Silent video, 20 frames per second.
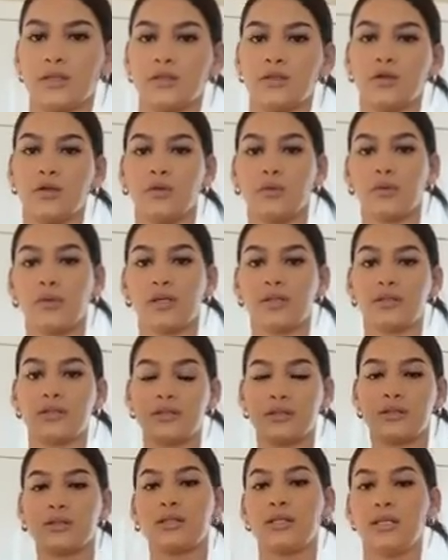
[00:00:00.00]
So this
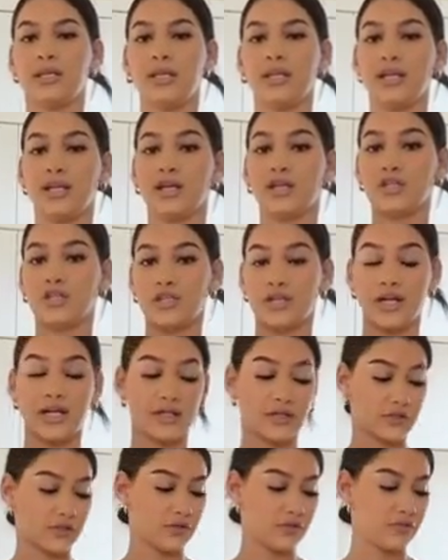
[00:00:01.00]
is the
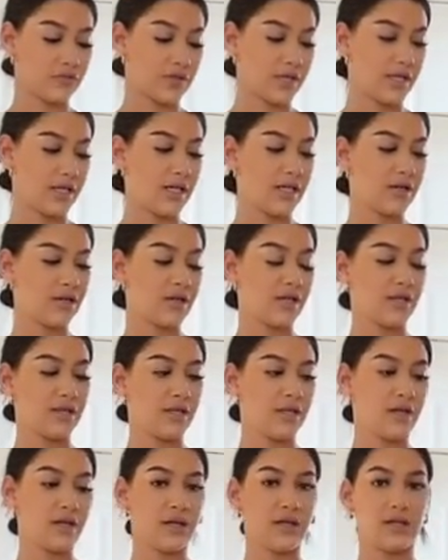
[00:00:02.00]
tracksuit right here in
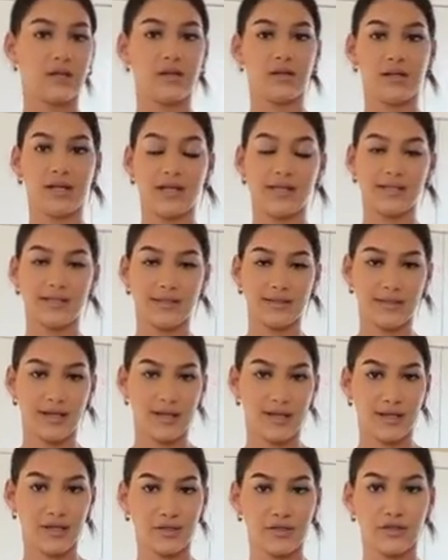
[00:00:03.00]
the color light
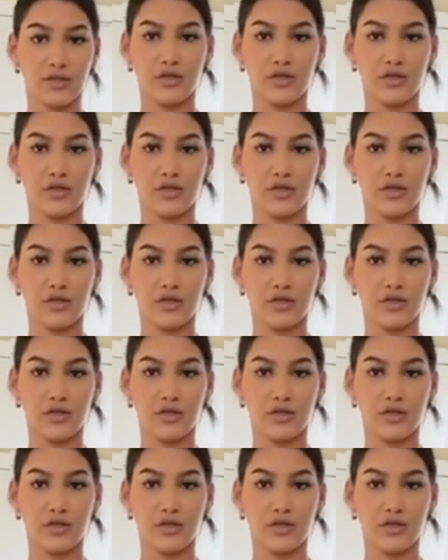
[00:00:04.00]
sand.